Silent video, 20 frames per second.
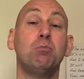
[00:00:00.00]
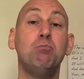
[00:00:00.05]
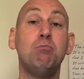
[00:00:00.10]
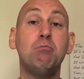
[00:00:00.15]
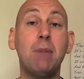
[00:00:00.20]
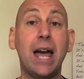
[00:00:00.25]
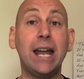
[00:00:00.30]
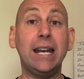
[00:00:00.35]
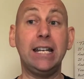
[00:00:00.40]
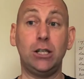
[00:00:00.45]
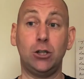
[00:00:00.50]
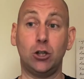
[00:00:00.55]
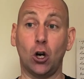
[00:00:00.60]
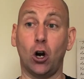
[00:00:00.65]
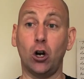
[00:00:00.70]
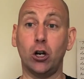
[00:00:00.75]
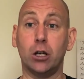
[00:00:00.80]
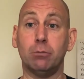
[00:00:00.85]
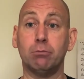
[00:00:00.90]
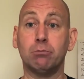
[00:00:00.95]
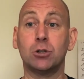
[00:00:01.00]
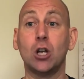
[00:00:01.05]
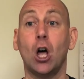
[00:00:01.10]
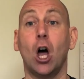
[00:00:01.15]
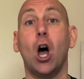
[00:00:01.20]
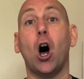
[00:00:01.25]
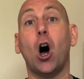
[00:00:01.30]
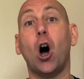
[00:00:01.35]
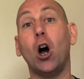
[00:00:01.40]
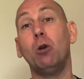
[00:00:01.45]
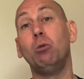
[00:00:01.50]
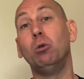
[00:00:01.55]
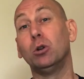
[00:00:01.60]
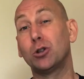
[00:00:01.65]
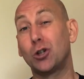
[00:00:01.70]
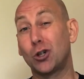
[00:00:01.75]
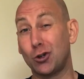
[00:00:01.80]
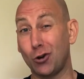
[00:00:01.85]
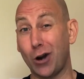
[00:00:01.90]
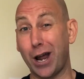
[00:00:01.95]
many times I
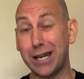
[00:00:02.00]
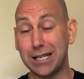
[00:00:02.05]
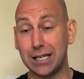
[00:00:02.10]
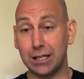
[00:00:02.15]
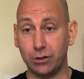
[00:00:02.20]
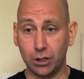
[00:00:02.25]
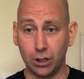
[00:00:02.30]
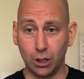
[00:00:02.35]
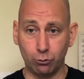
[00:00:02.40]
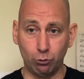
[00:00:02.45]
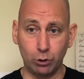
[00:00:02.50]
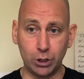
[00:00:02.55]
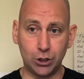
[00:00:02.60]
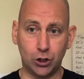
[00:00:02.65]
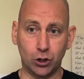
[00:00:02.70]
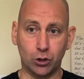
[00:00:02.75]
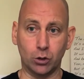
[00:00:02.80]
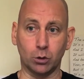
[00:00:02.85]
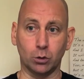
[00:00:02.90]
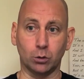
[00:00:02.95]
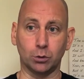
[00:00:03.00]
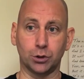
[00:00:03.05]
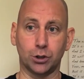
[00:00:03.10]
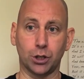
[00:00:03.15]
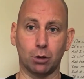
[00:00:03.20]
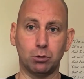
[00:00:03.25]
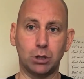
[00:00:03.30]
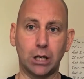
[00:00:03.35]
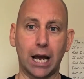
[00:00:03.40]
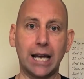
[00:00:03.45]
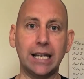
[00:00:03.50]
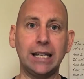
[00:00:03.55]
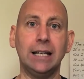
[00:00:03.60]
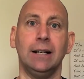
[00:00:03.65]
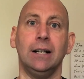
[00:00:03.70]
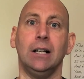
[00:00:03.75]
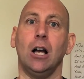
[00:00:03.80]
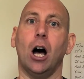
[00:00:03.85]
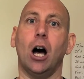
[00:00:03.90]
will credit the originals, okay?